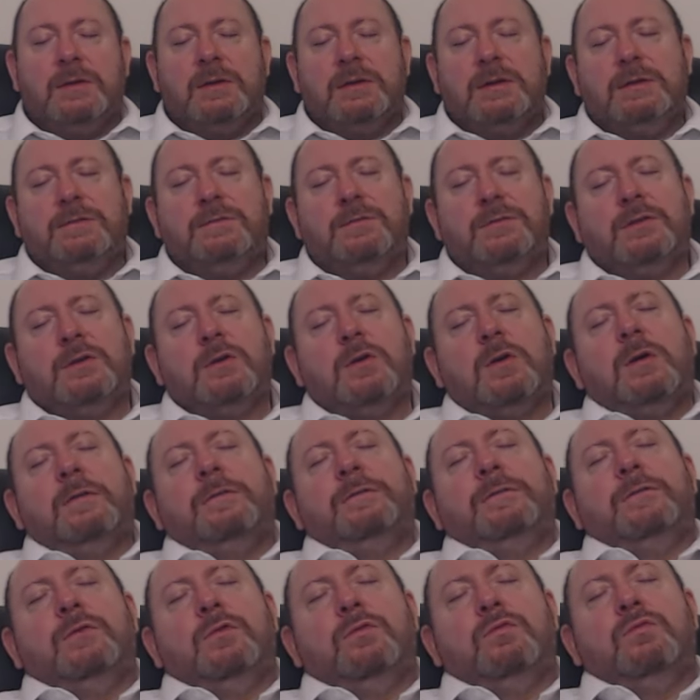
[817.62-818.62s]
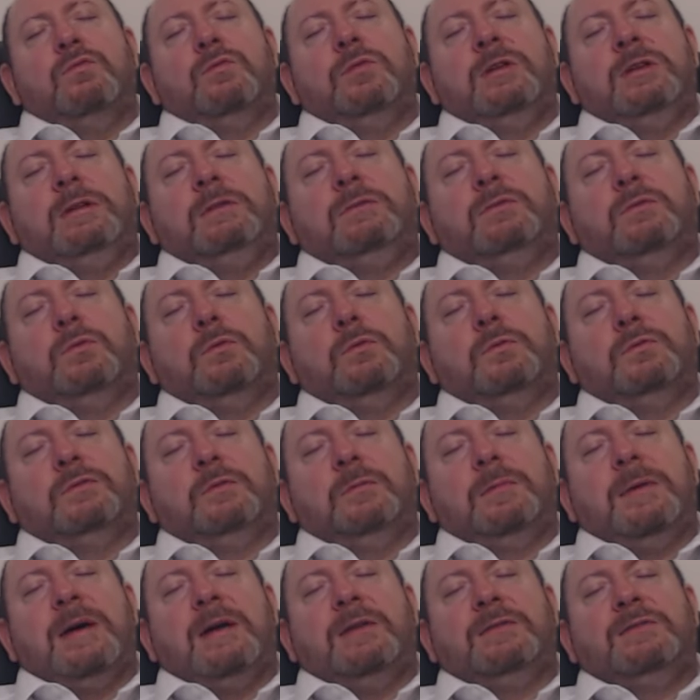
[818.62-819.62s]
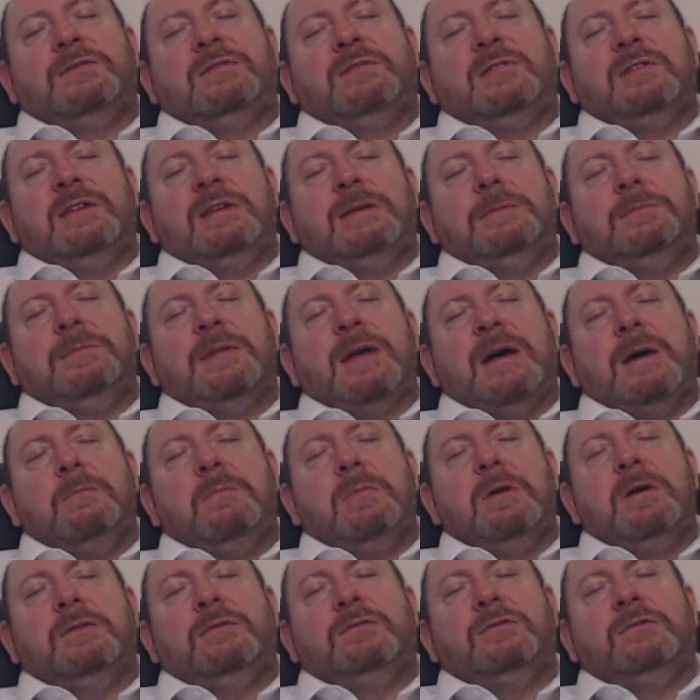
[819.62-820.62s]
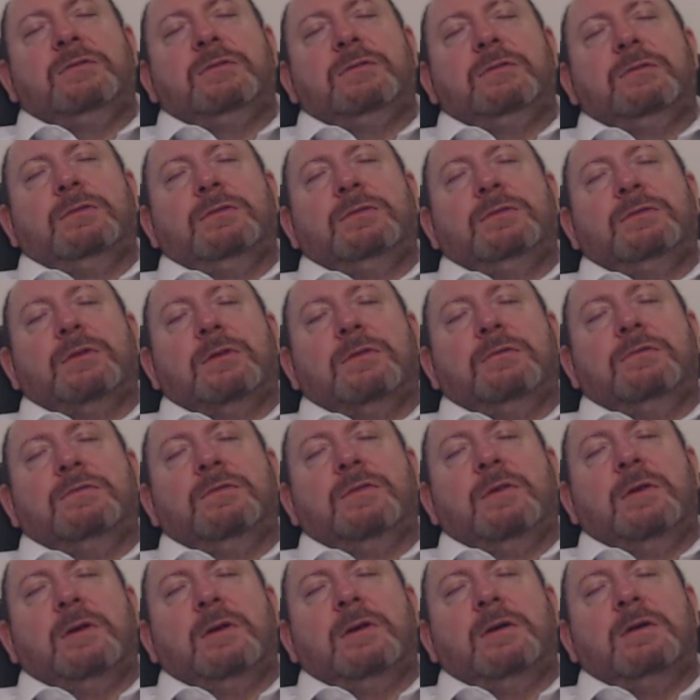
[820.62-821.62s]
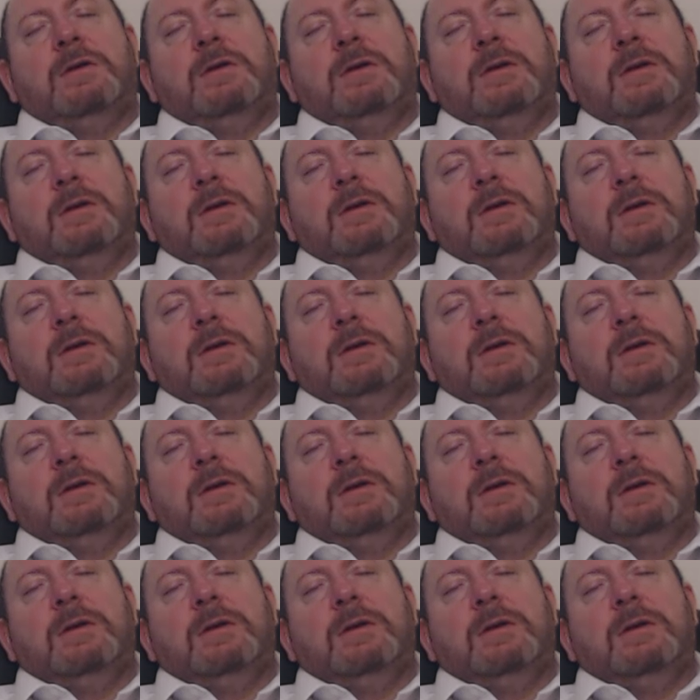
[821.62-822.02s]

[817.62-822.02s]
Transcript: And even though I've not really talked about sleep that much so far,